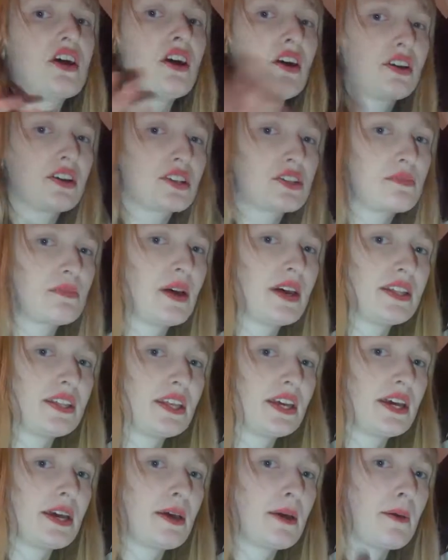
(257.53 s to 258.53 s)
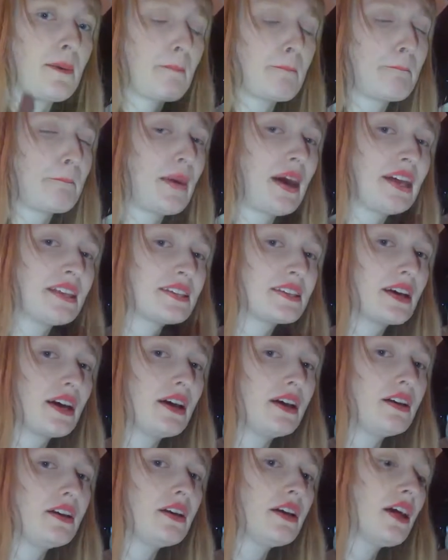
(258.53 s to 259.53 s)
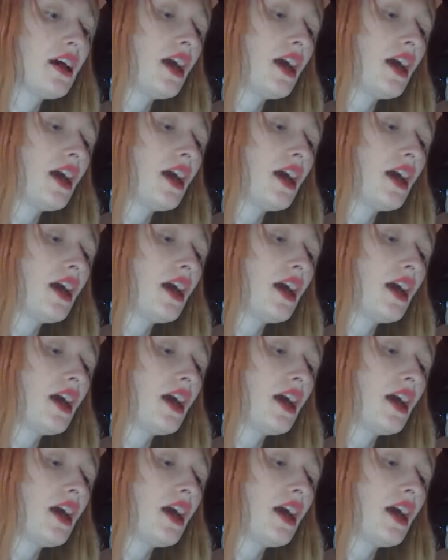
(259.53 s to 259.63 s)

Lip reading: I'll explain it better.